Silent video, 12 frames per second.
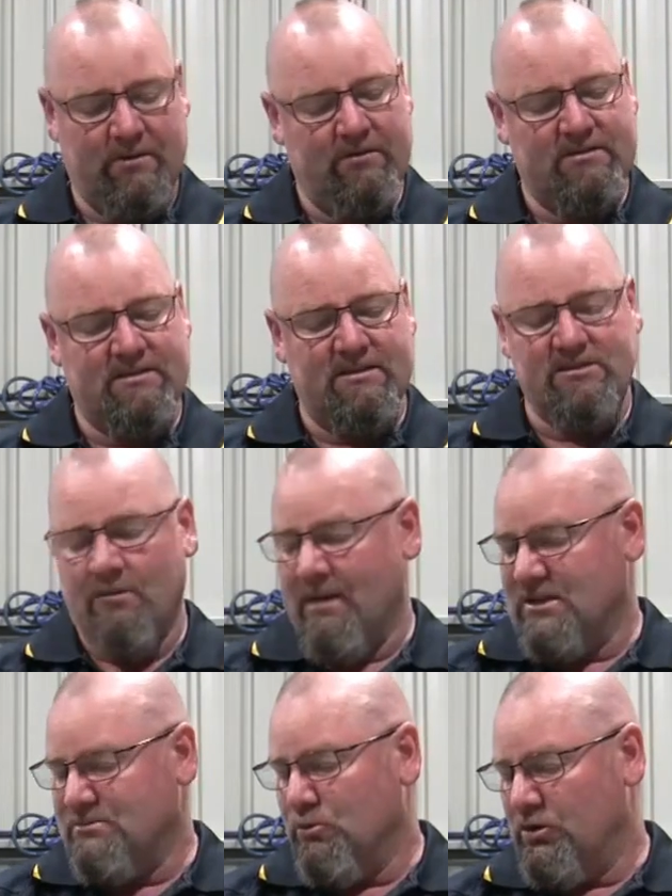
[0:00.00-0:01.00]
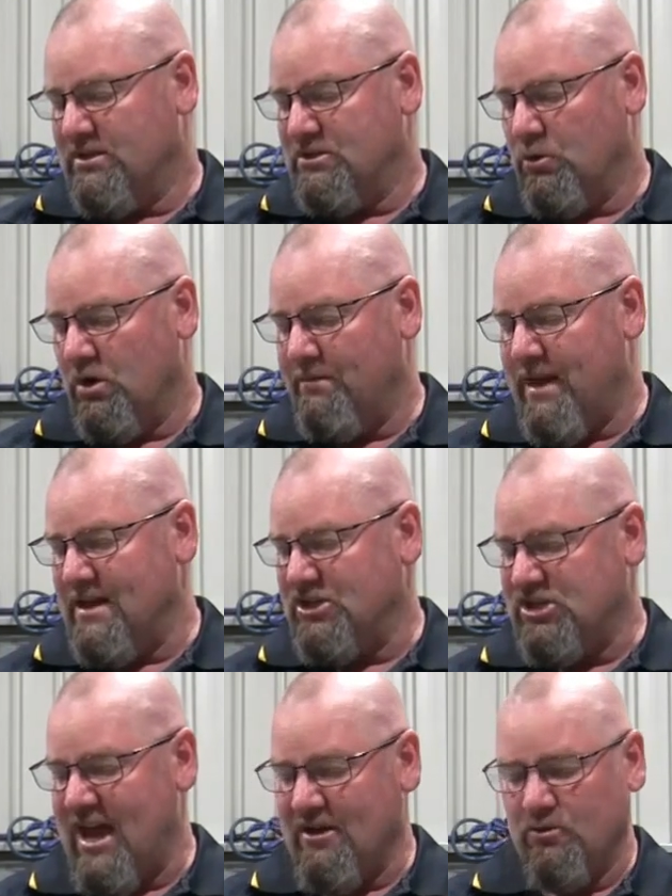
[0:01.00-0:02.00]
So there's not much more to talk about
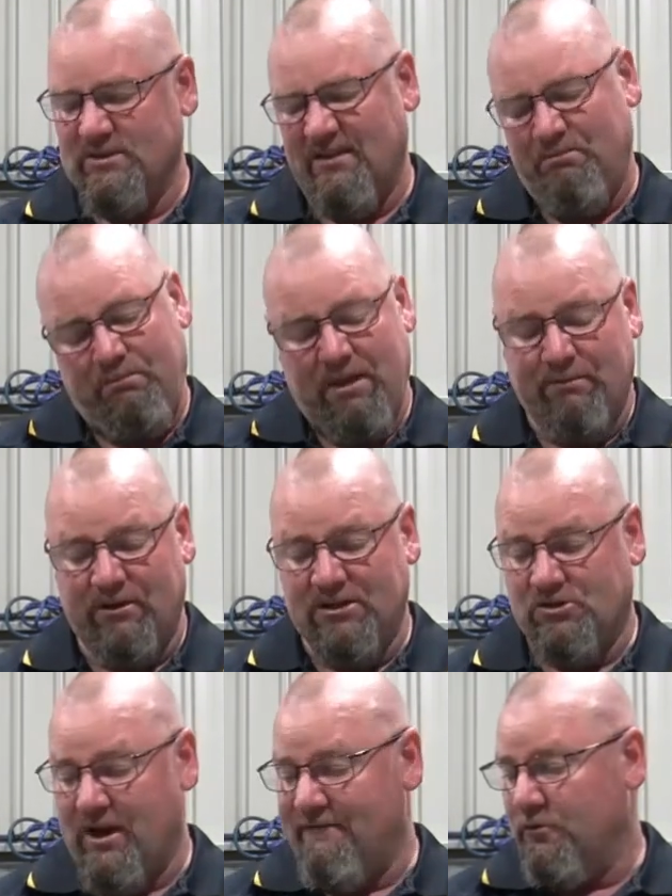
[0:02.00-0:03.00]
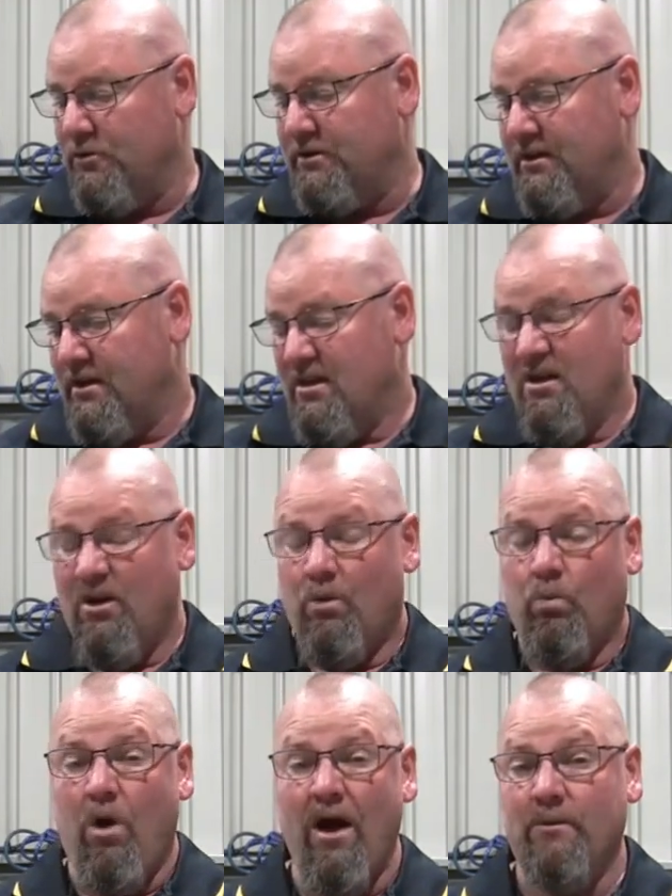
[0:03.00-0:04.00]
shackles, they're pretty straightforward.
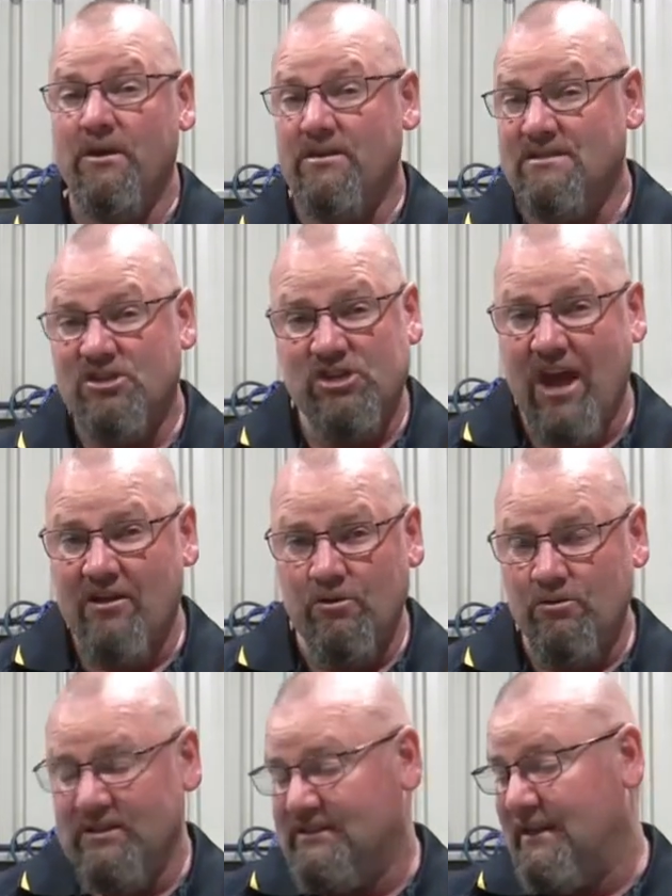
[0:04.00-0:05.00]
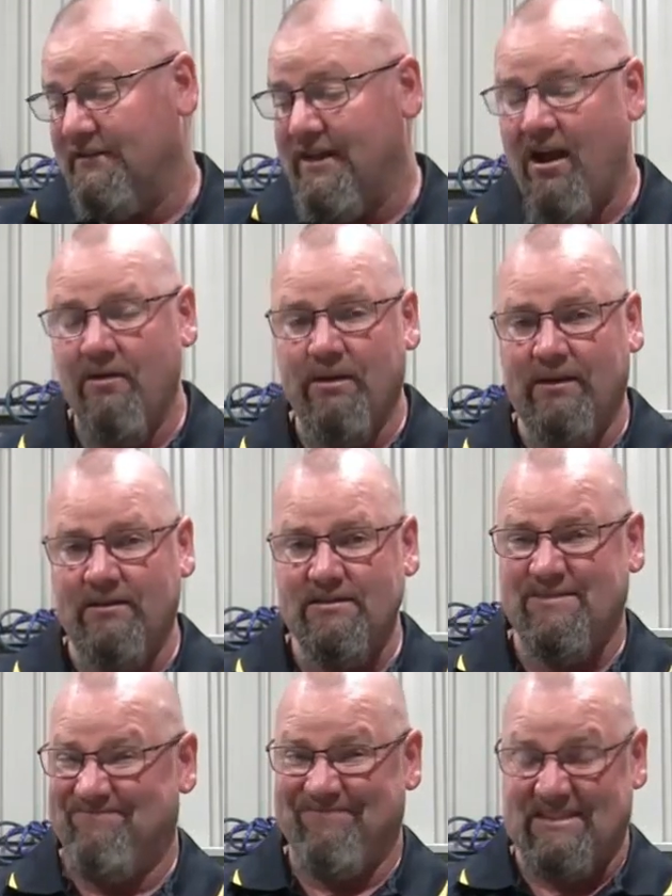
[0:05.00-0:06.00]
Why do we use a shackle instead of
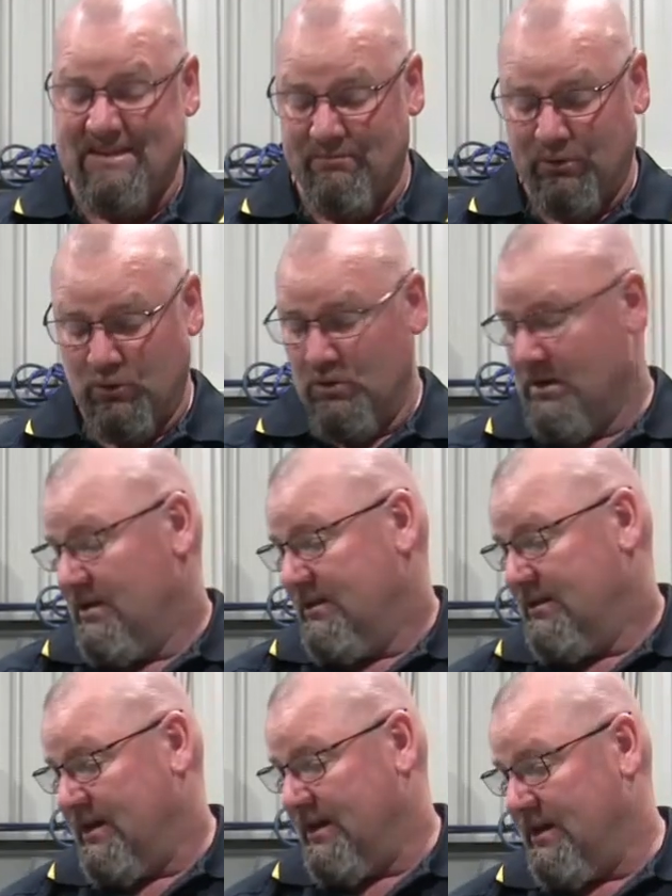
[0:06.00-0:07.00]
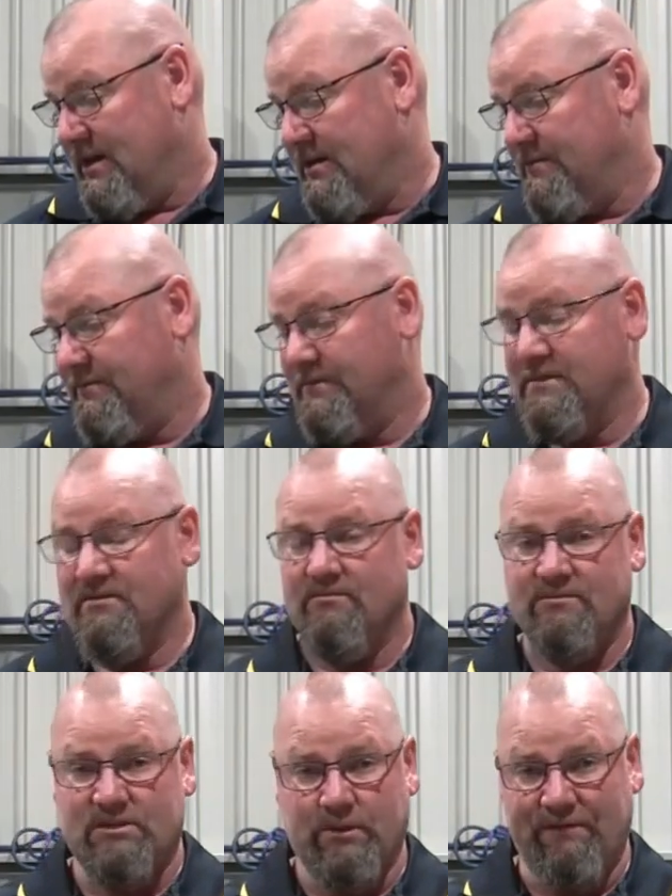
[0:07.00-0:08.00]
carabiners? Simple.
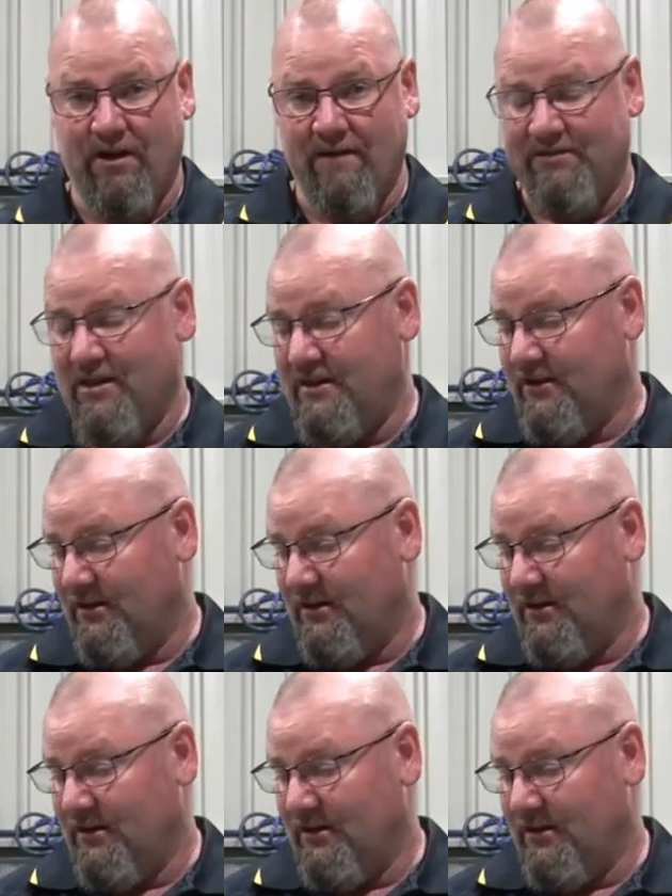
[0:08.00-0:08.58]
$25, $30, $50,